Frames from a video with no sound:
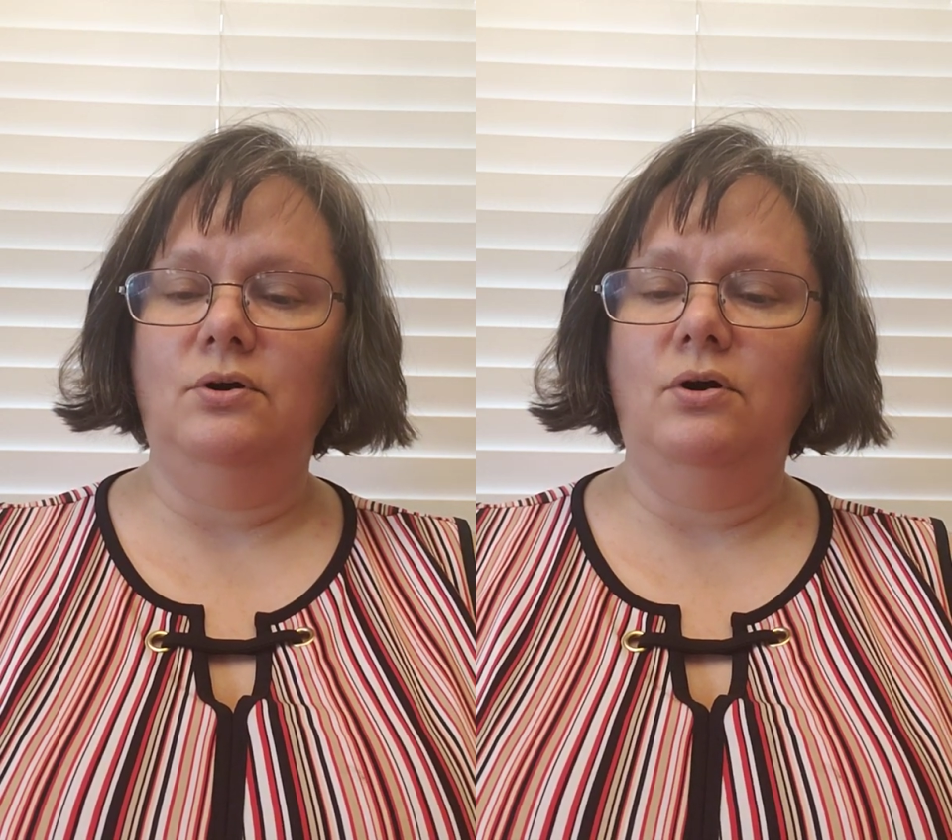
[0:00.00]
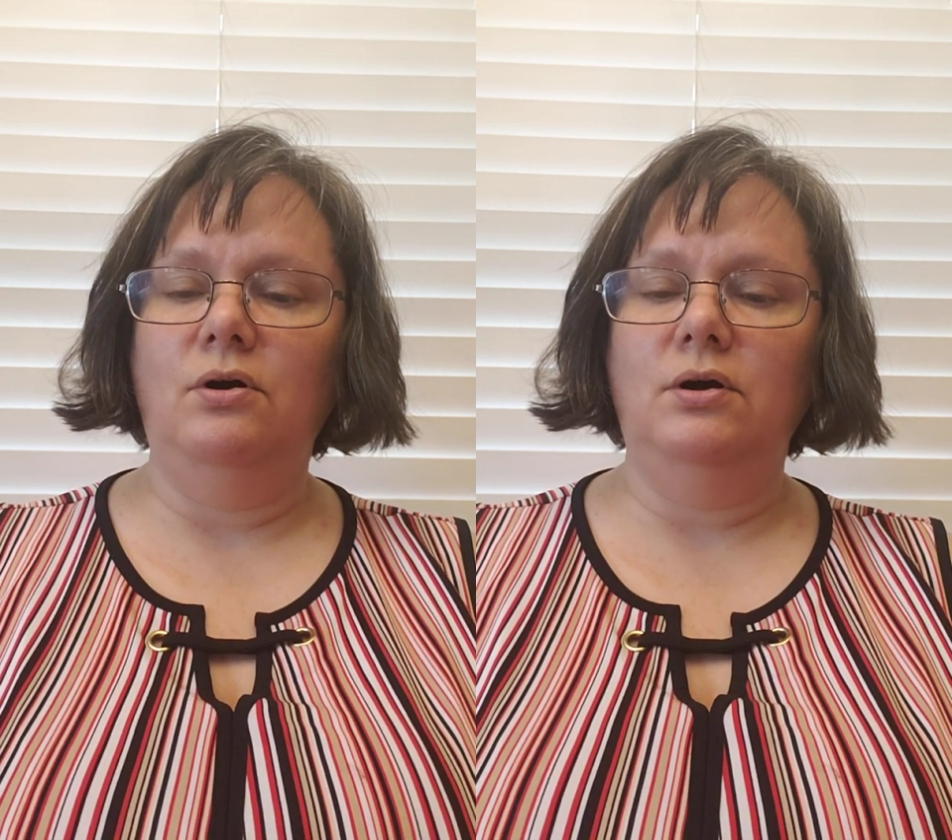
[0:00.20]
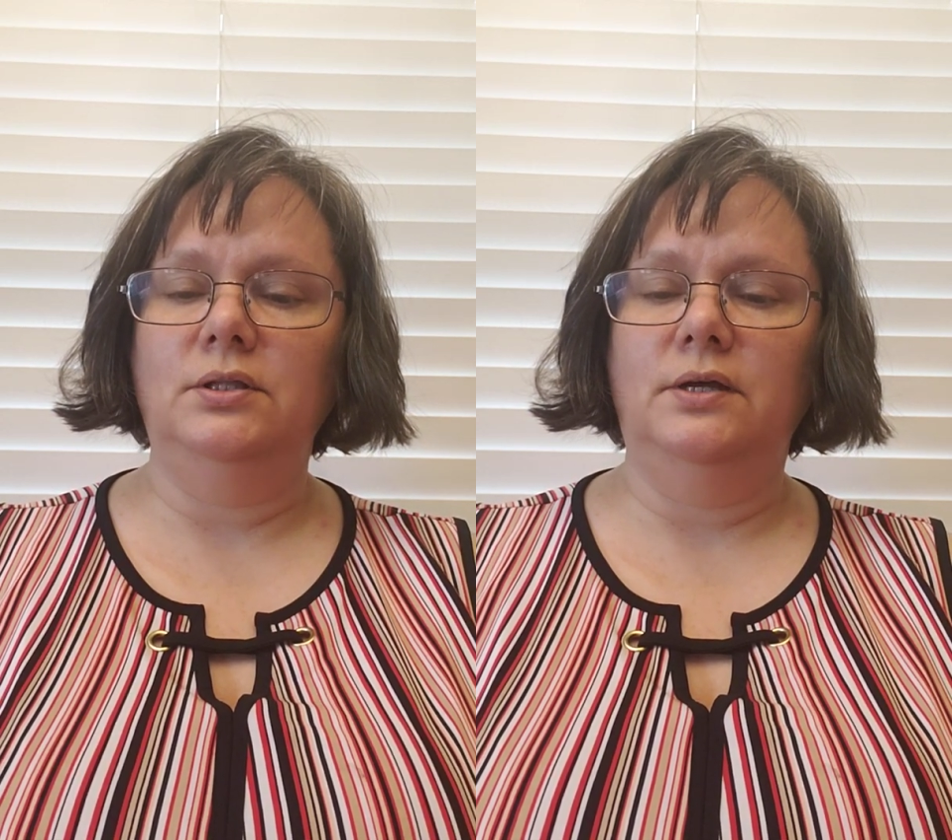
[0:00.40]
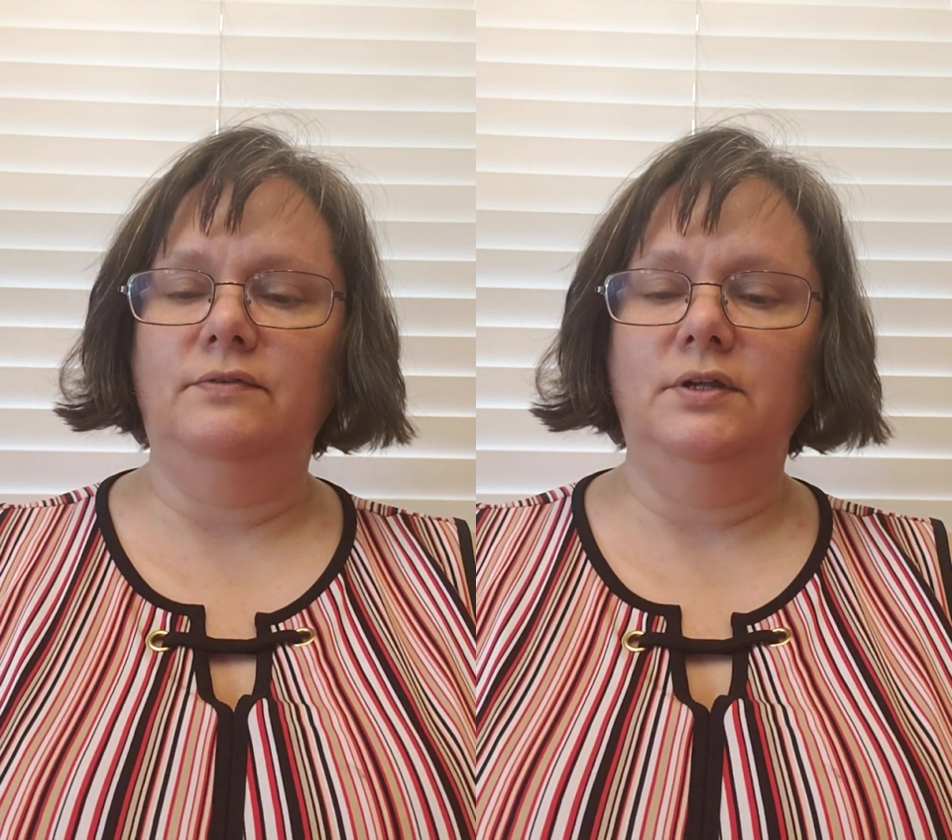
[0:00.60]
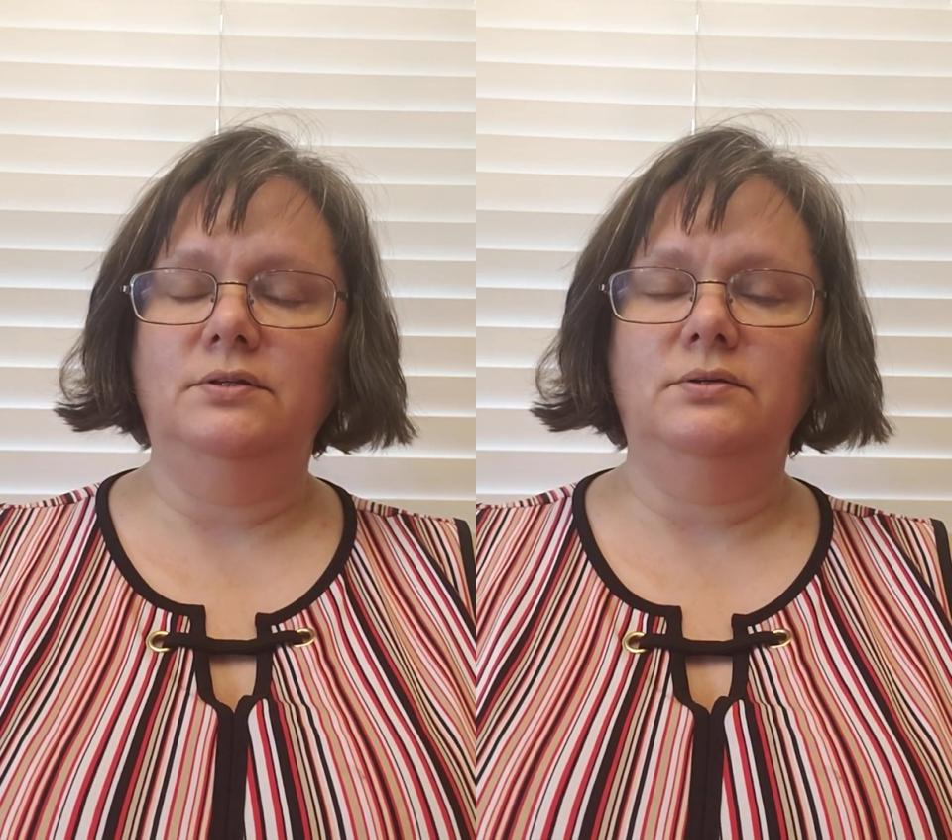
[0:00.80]
all of
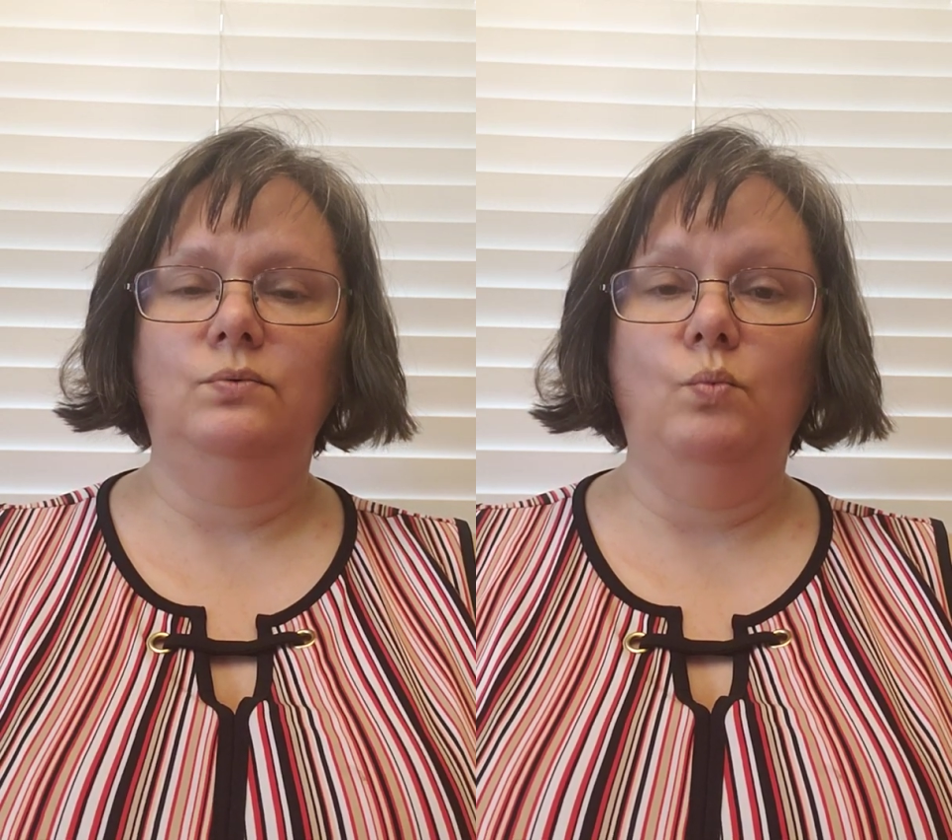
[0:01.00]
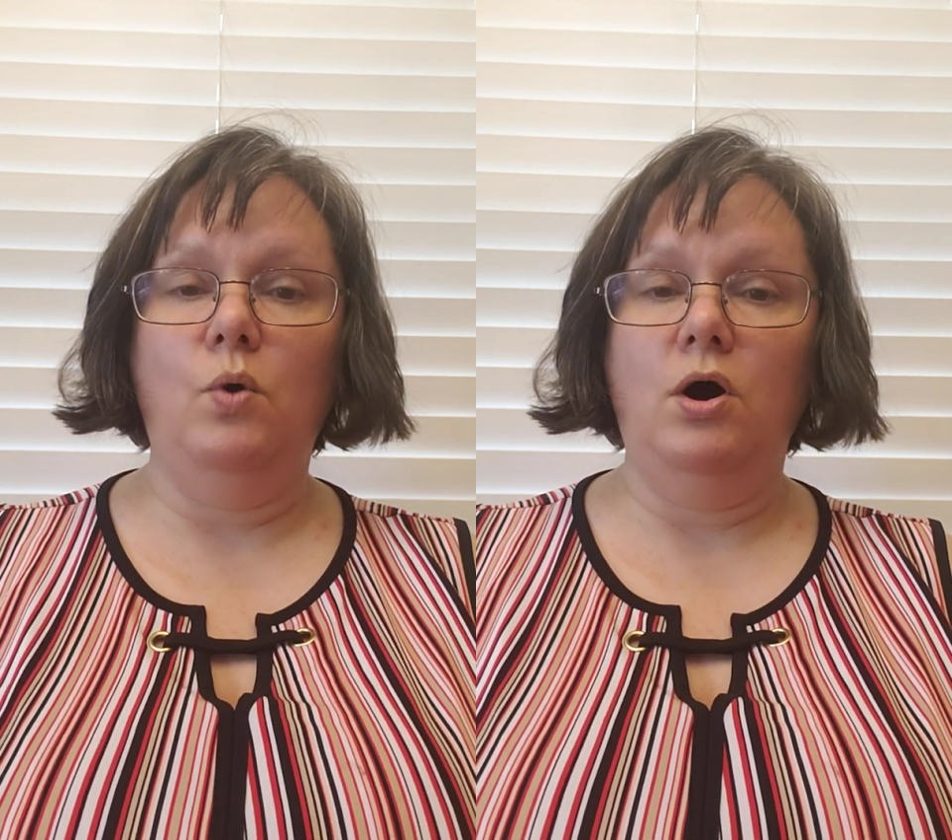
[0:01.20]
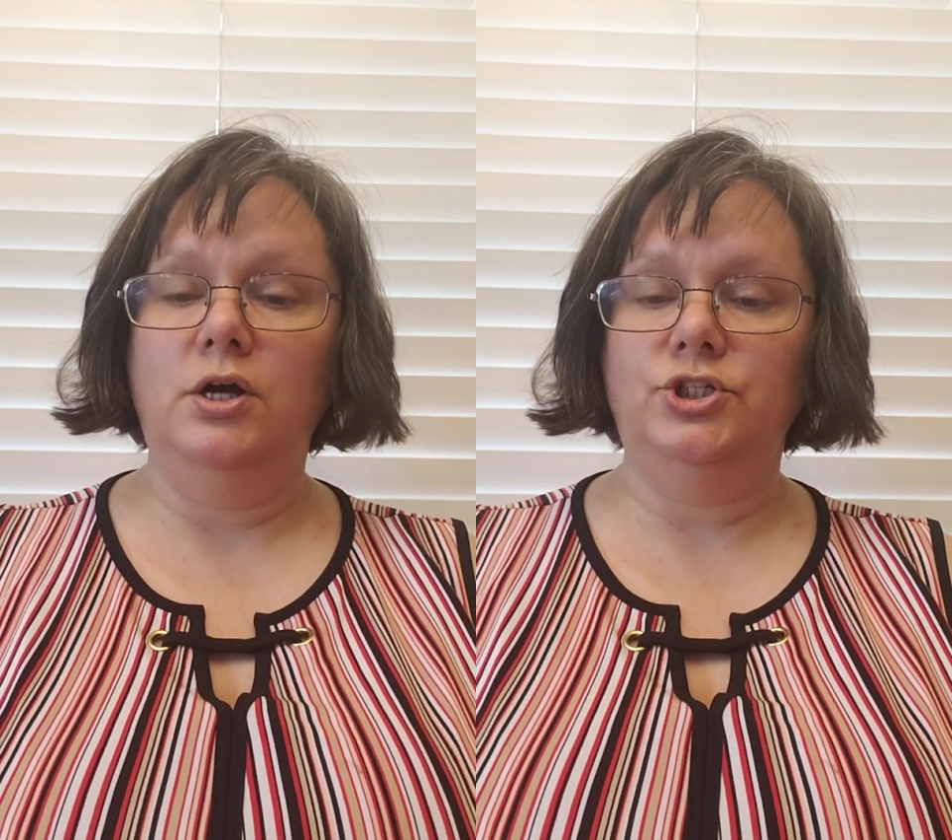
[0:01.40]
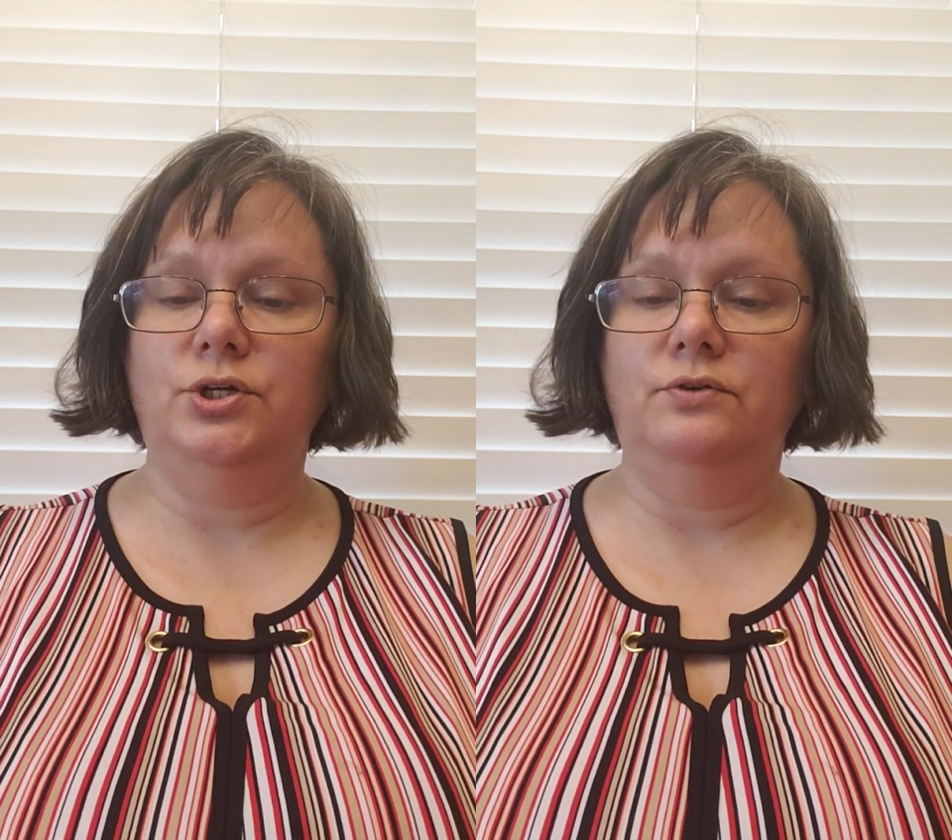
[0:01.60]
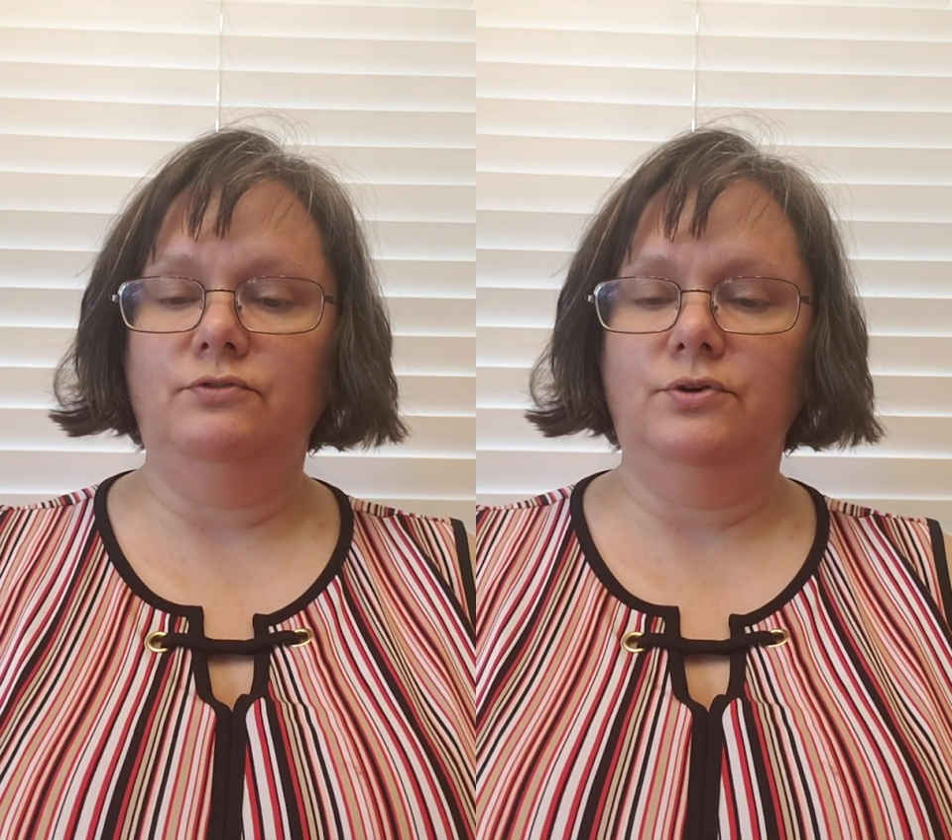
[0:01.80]
it, wash
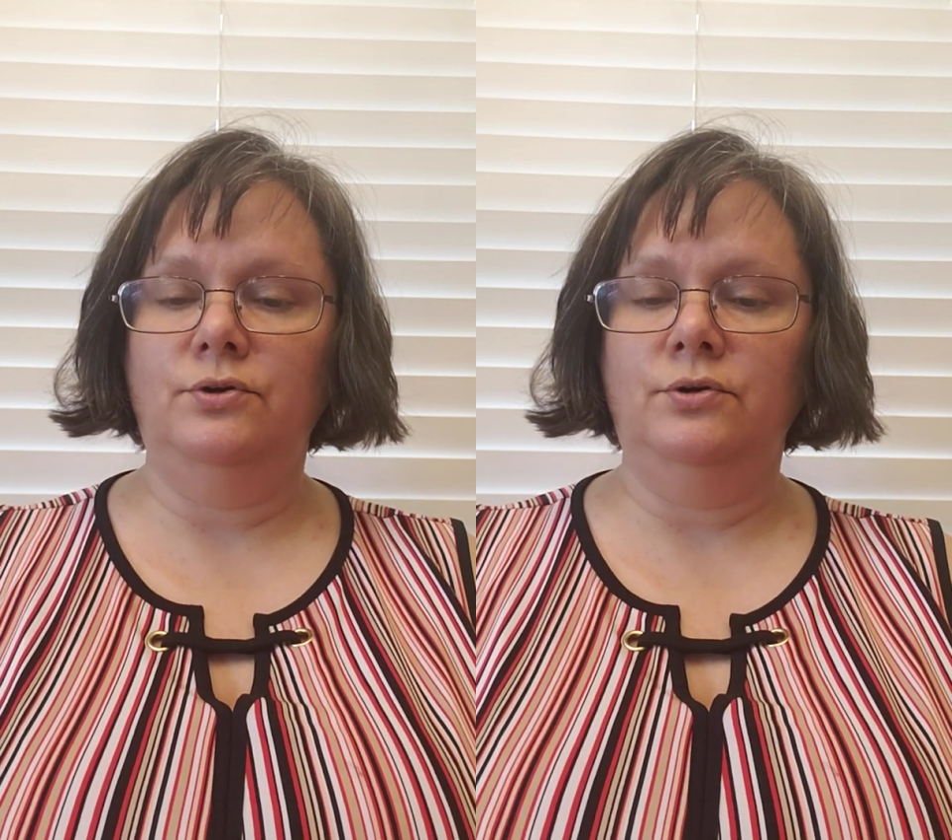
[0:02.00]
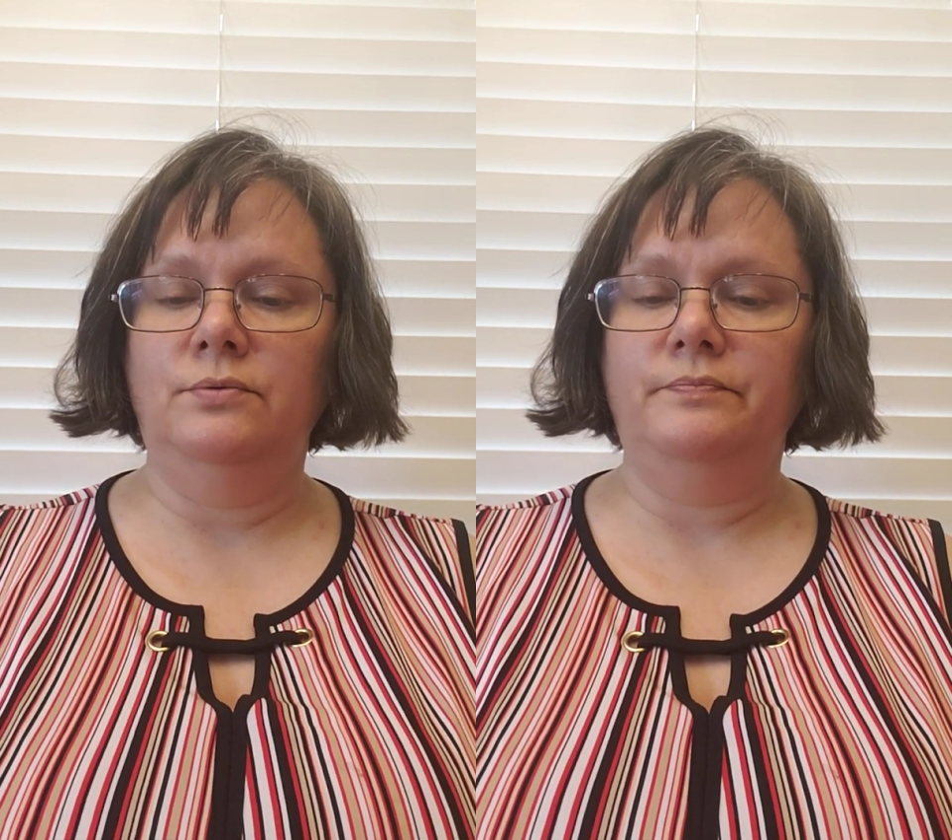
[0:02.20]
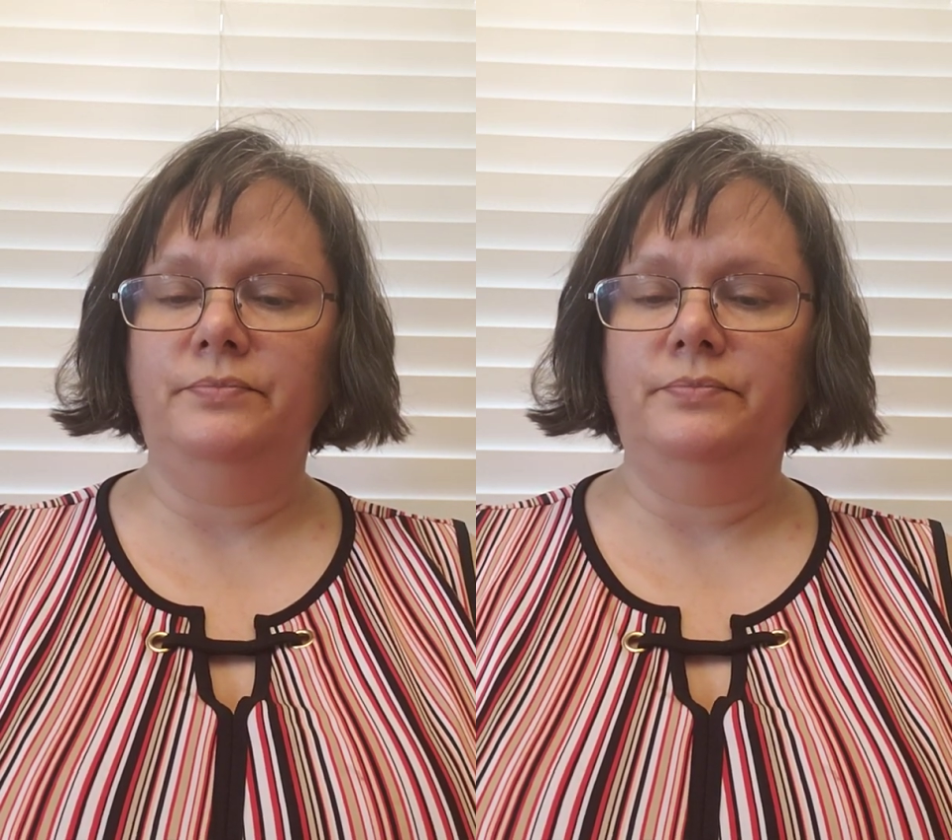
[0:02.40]
over her.